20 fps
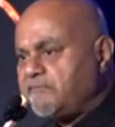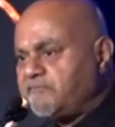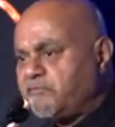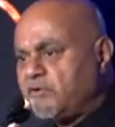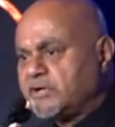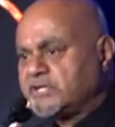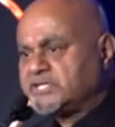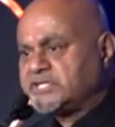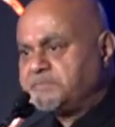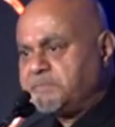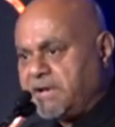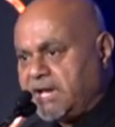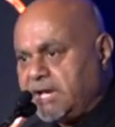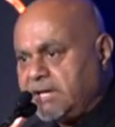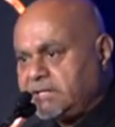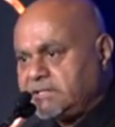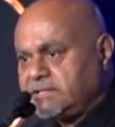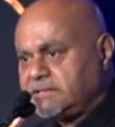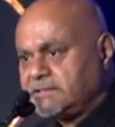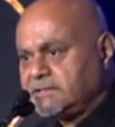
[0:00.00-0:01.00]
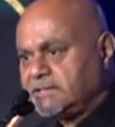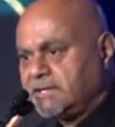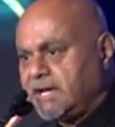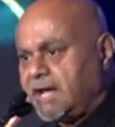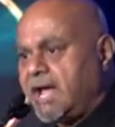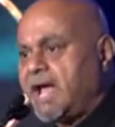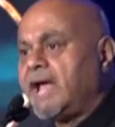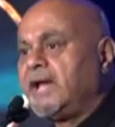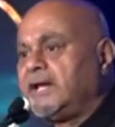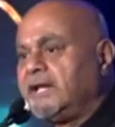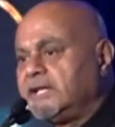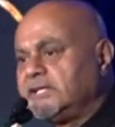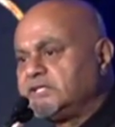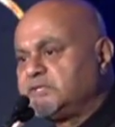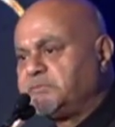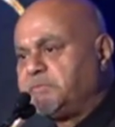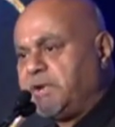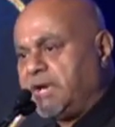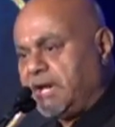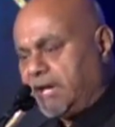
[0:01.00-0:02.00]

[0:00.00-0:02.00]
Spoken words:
built and is built